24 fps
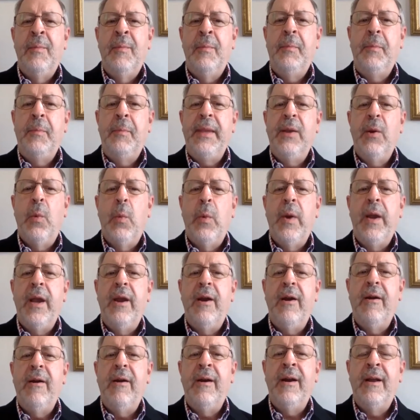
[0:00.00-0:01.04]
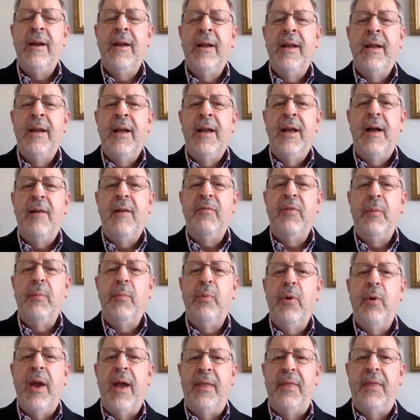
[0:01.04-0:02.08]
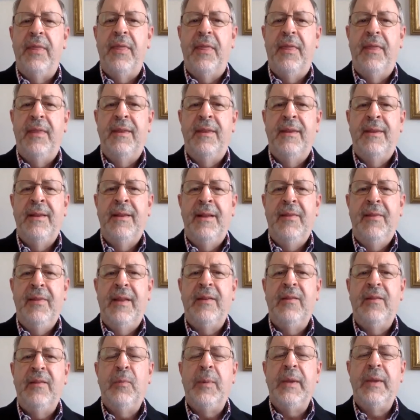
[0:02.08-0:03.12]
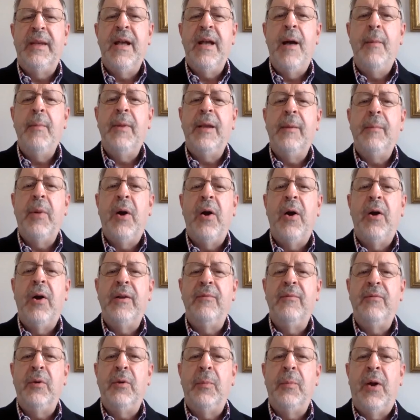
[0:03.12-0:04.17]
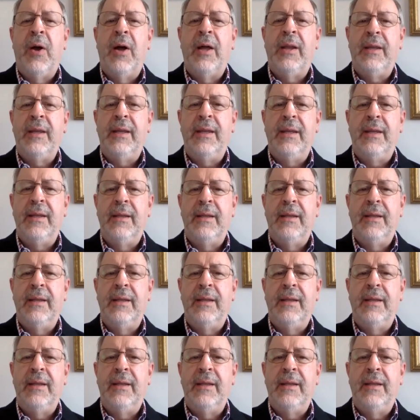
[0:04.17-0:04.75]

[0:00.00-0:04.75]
Be aware of the breath that is becoming part of your body.